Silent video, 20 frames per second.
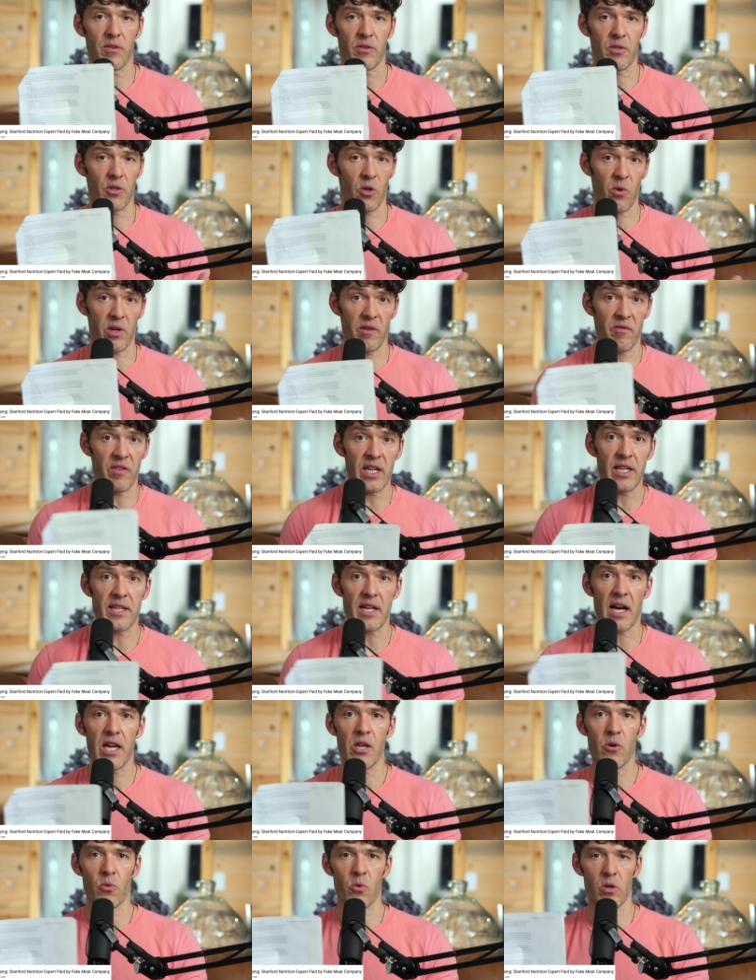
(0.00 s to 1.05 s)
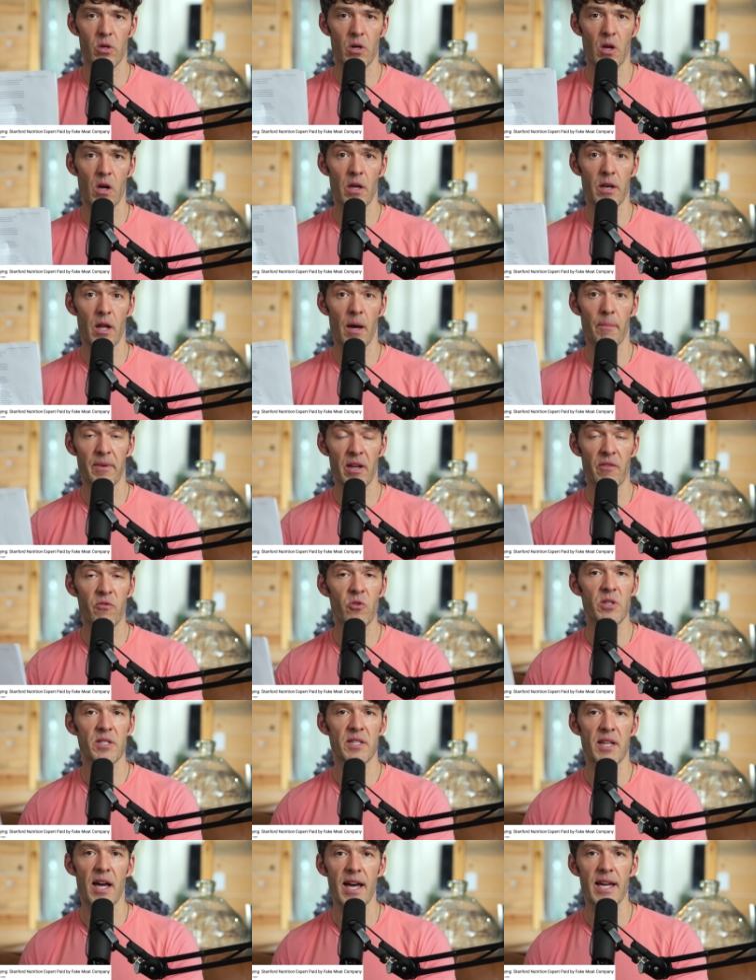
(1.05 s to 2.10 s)
to go on a vegan diet or an
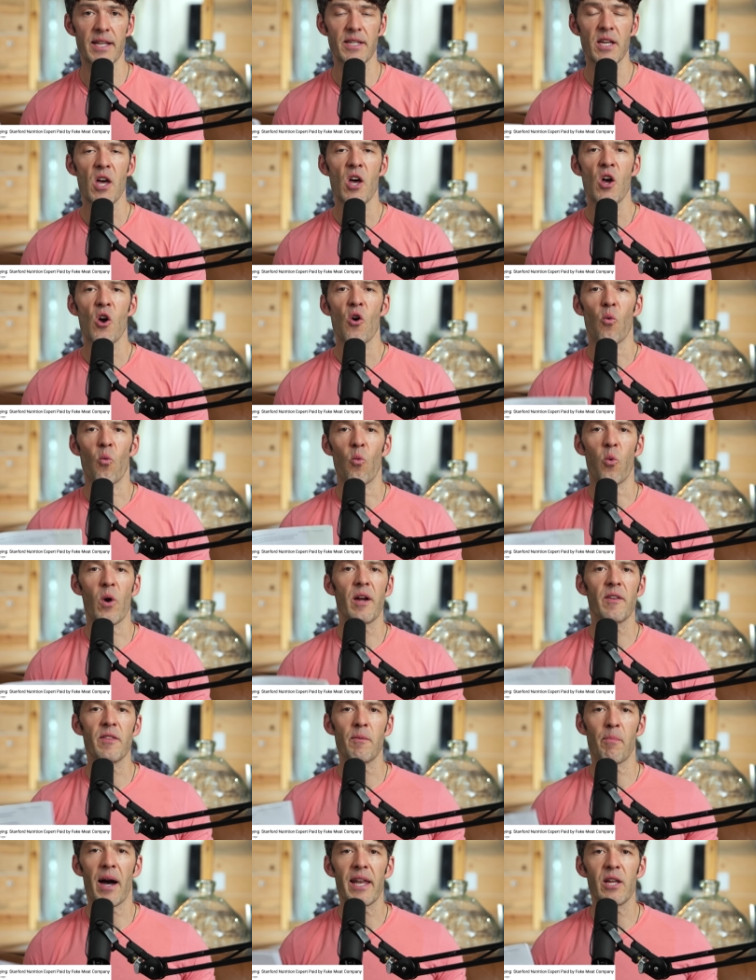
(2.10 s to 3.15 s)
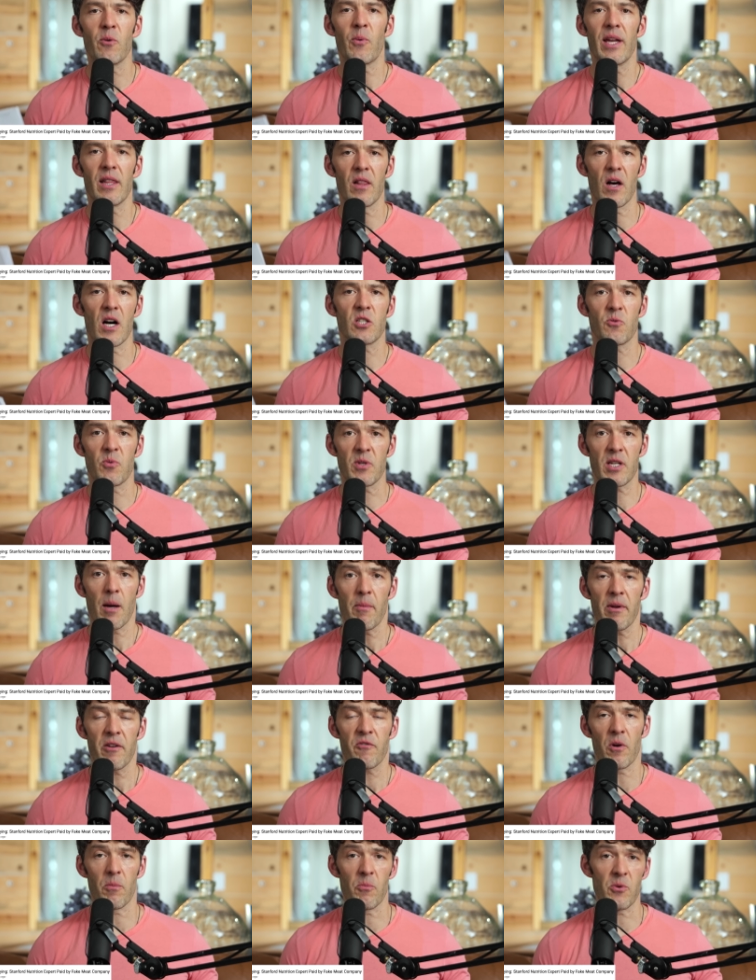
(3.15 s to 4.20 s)
omnivorous diet where the body weight loss was
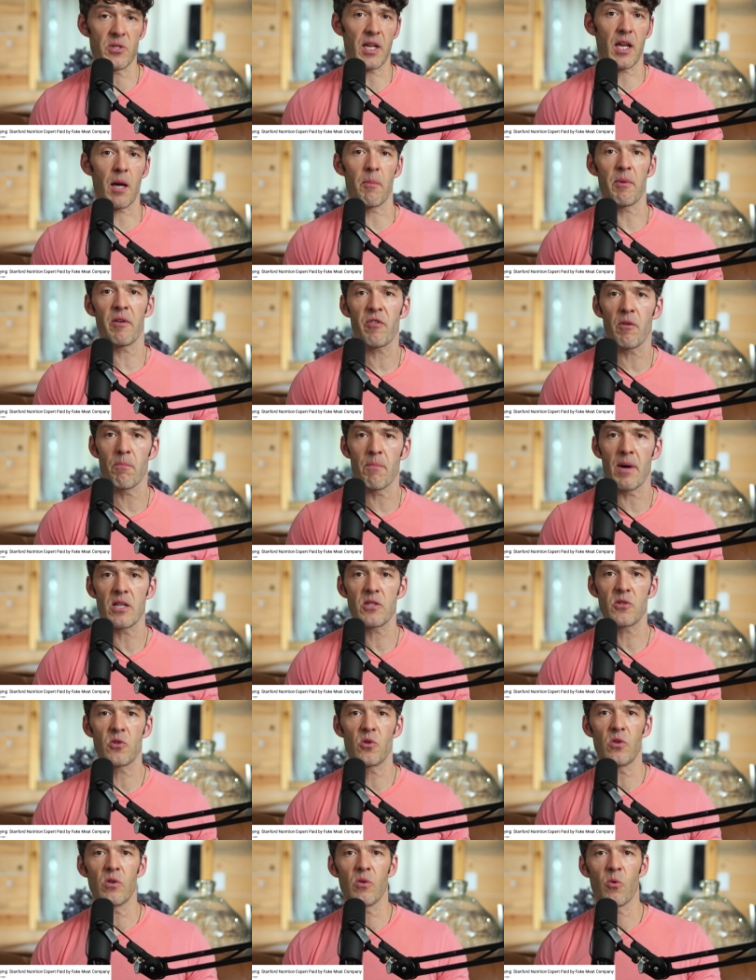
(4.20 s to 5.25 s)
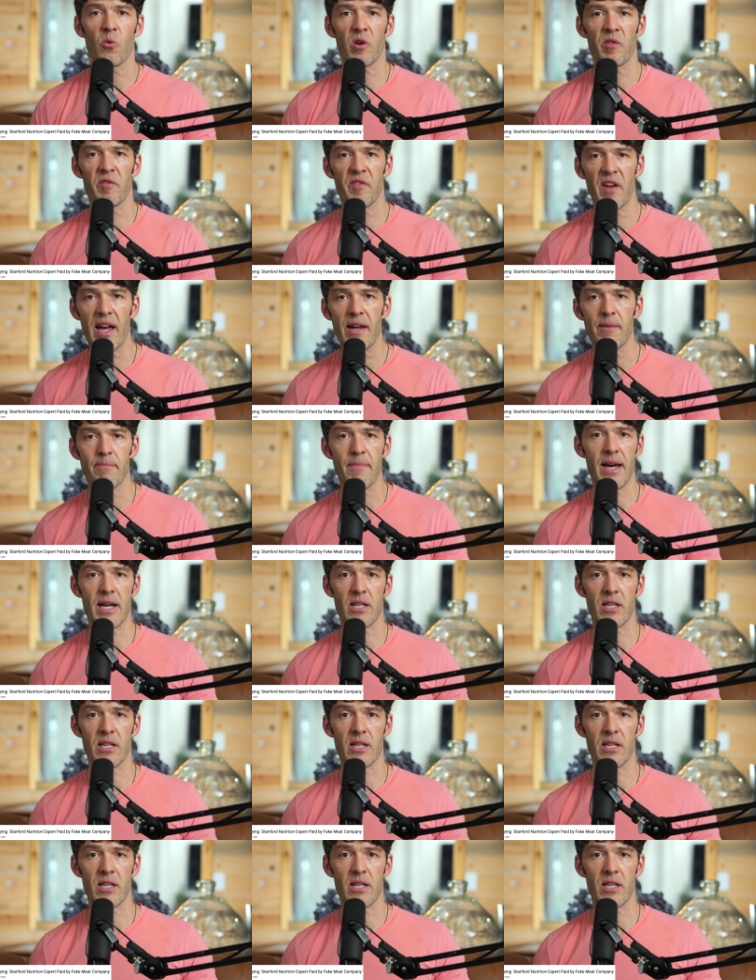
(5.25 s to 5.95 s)
coming from. Was it coming from muscle or fat